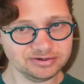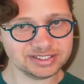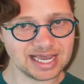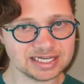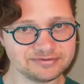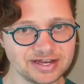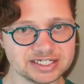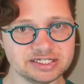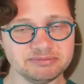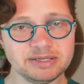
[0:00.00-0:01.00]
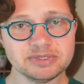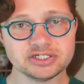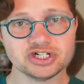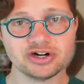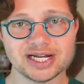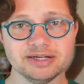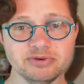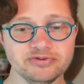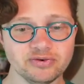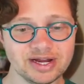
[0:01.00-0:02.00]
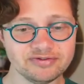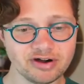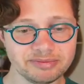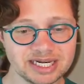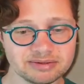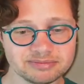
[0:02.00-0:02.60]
satisfaction. People are trying to move away from it.